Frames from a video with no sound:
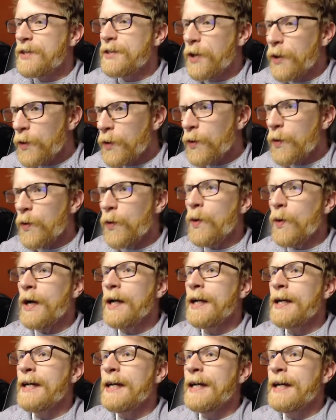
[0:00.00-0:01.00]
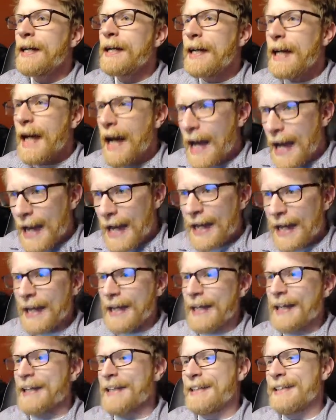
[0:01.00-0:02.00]
Too
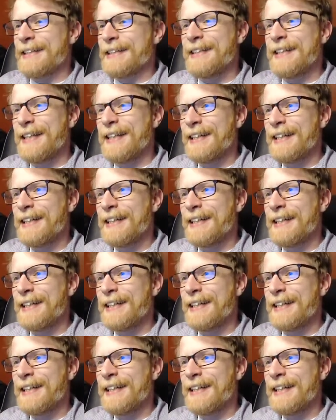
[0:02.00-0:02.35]
kind.